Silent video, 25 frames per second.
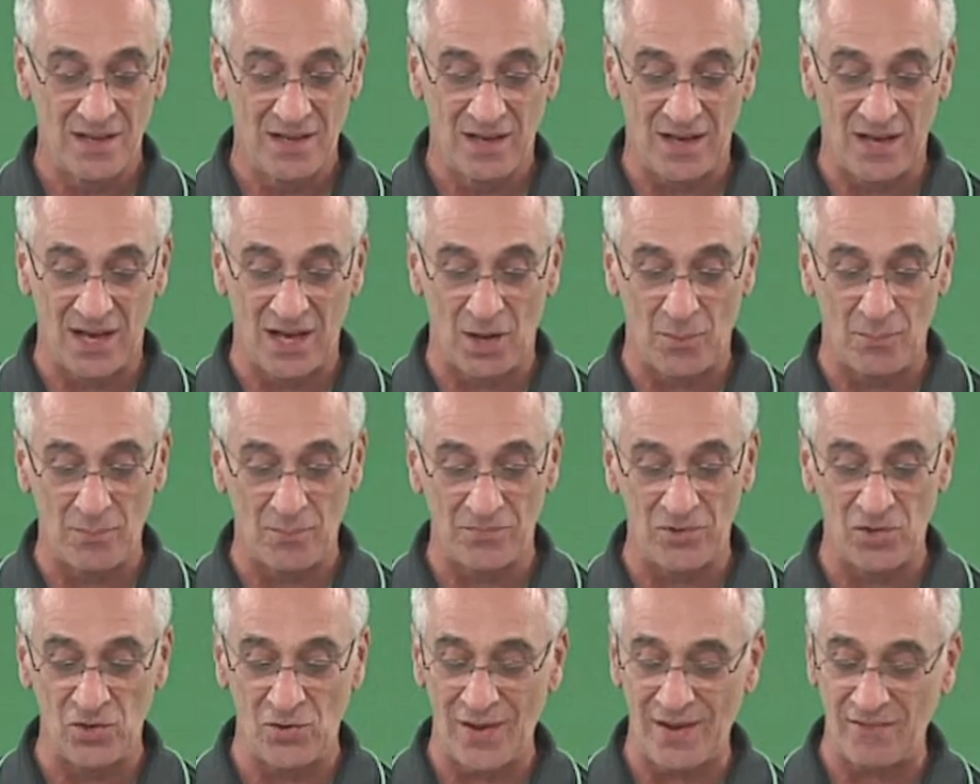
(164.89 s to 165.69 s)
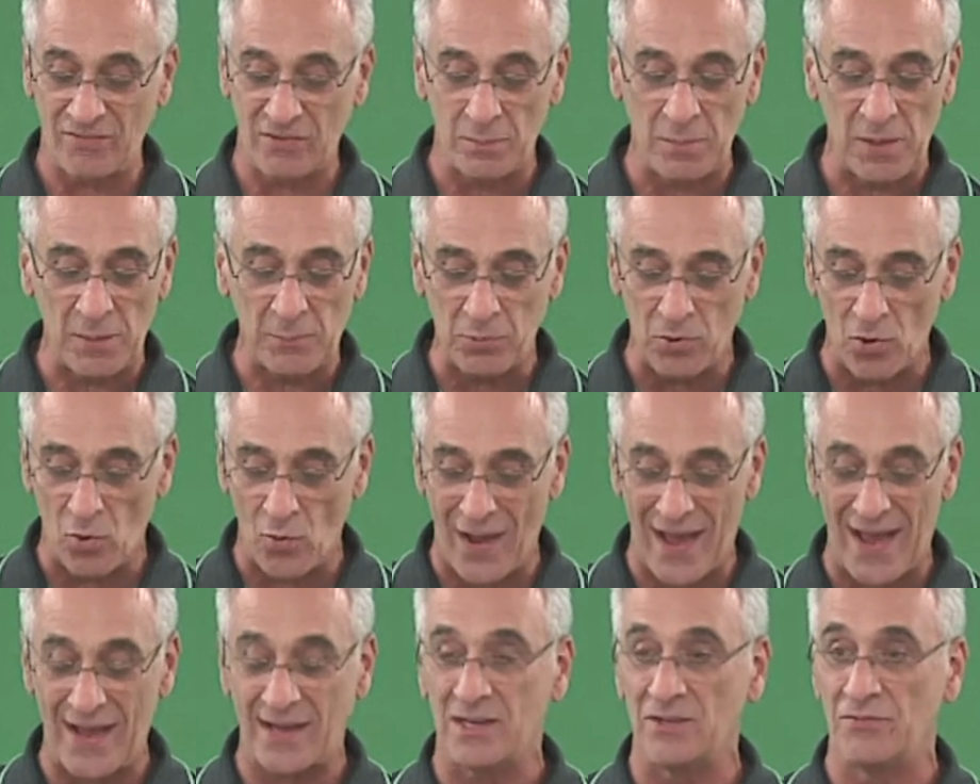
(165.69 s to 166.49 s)
You have to be
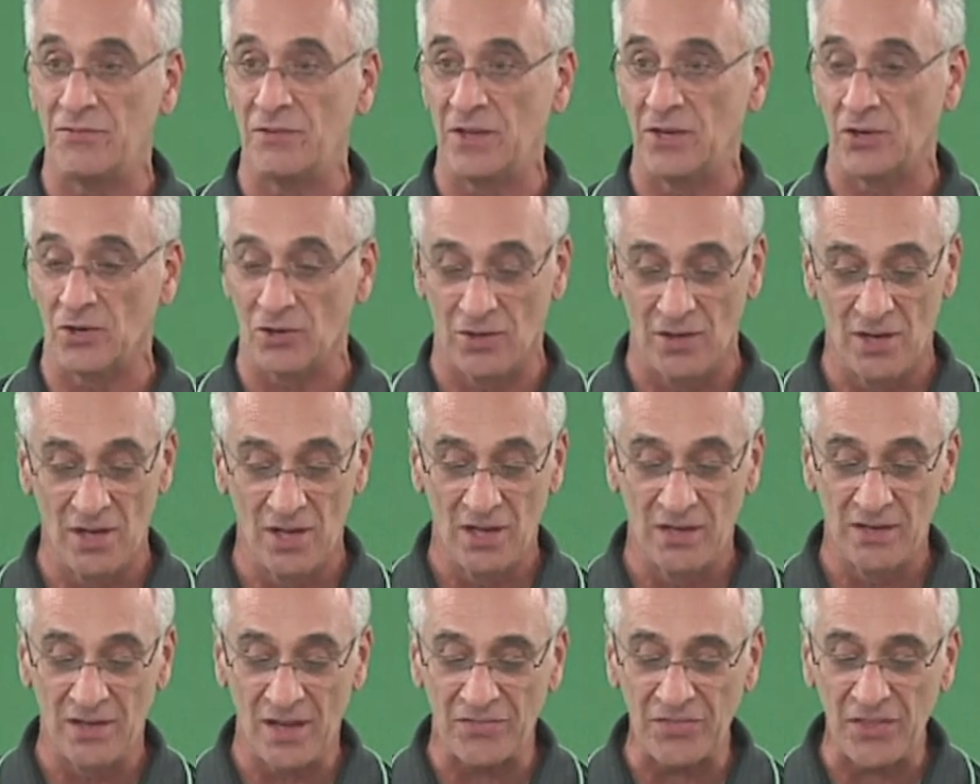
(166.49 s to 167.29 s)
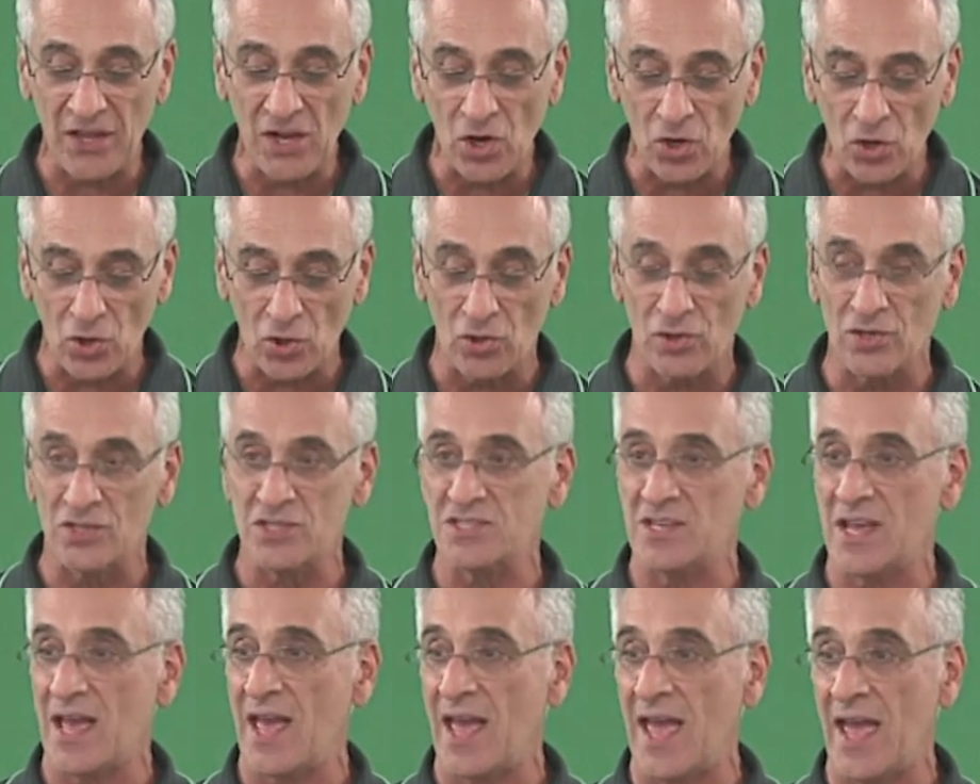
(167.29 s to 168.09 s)
proactive here. Nothing
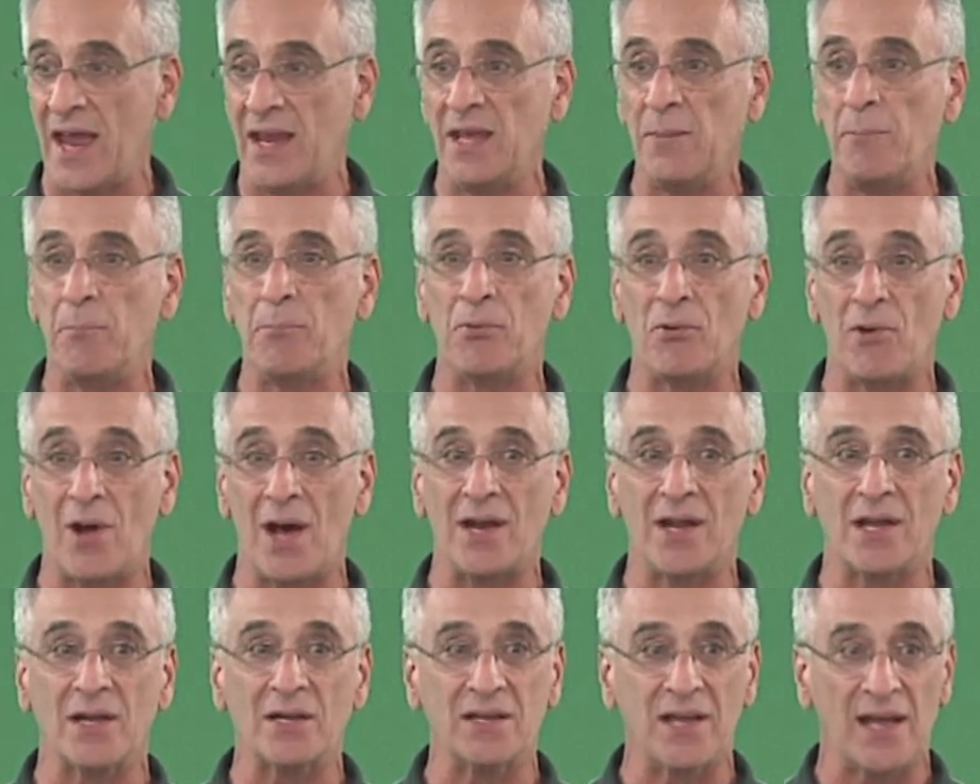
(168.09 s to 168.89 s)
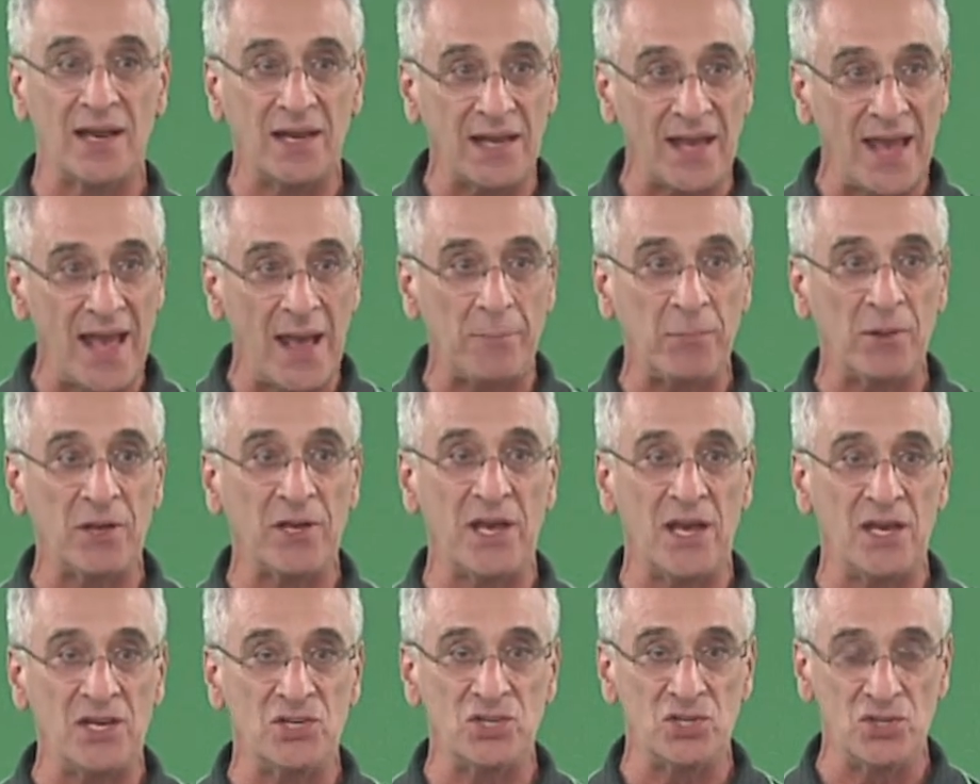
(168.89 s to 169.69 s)
hurts any product, any
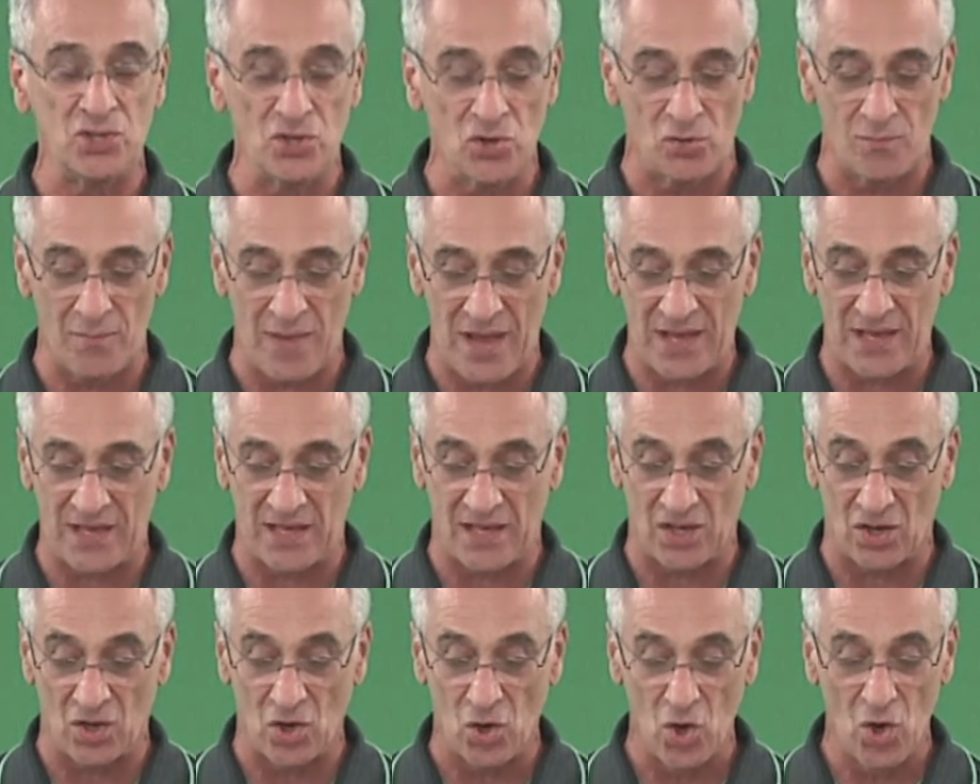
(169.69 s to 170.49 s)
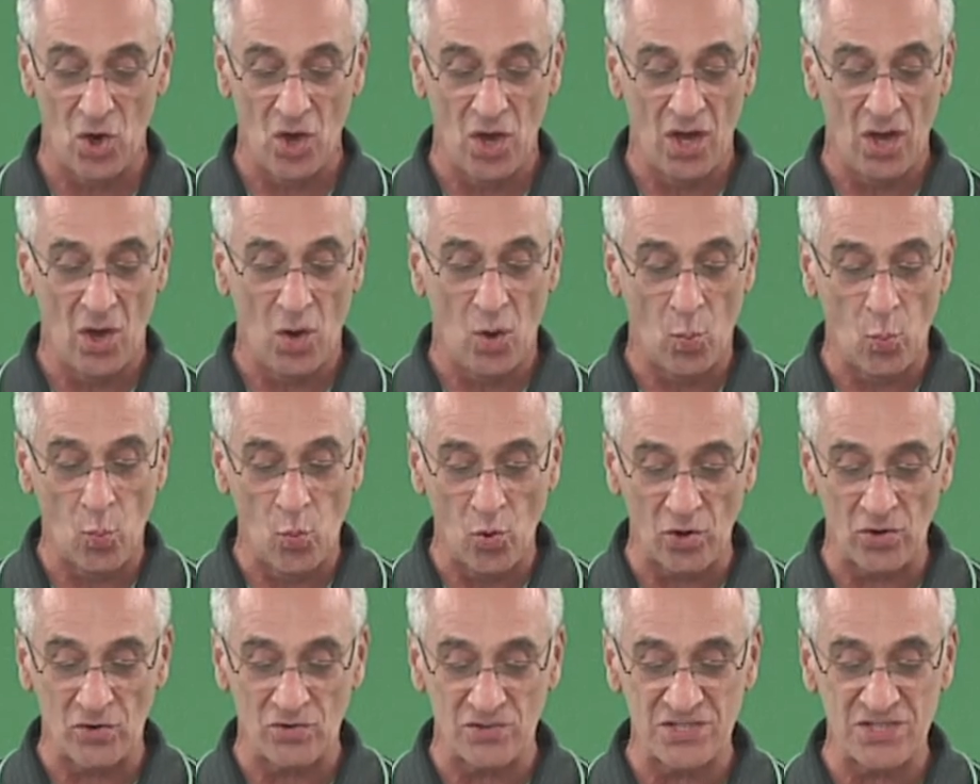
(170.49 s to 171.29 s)
application you're making
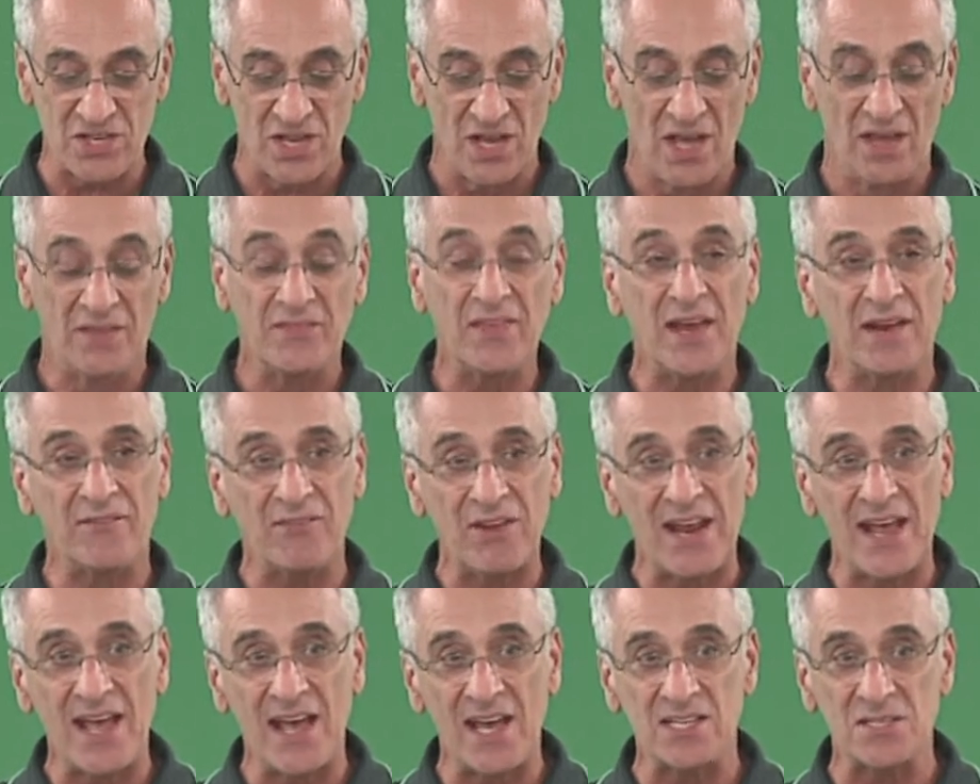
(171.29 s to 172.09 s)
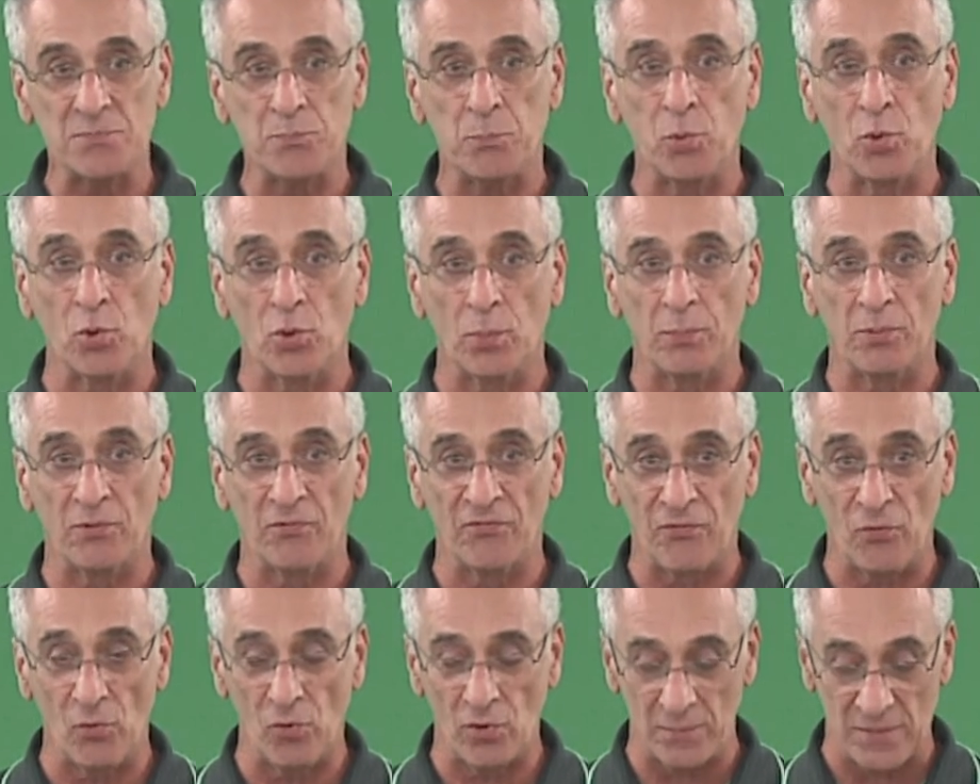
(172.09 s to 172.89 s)
worse than if it has poor
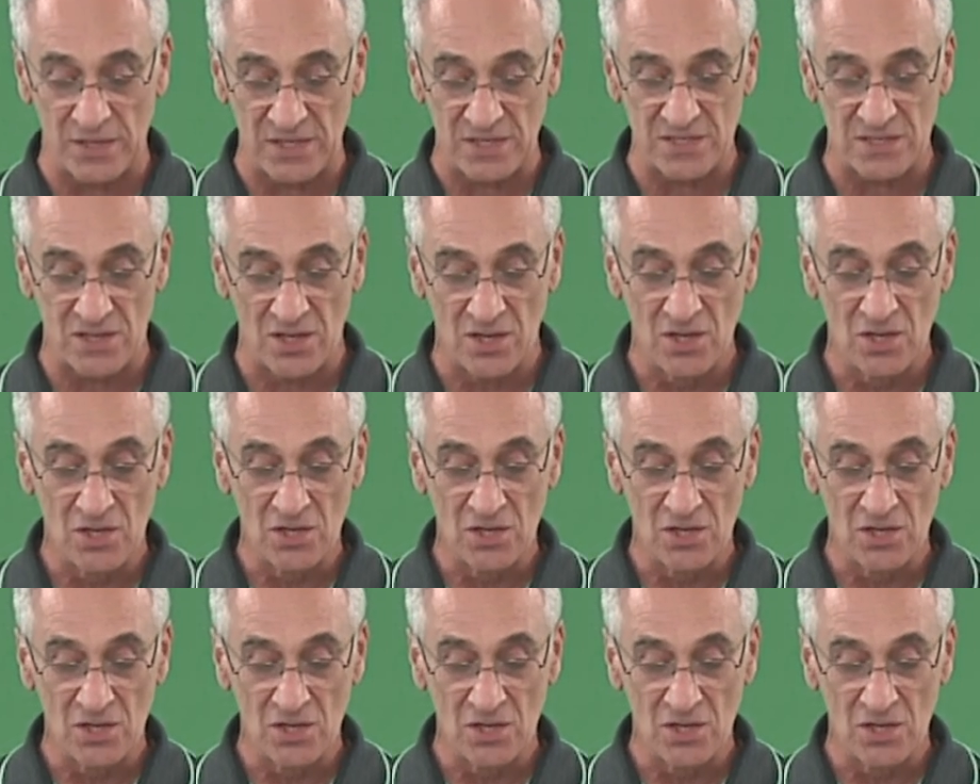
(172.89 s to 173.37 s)
performance.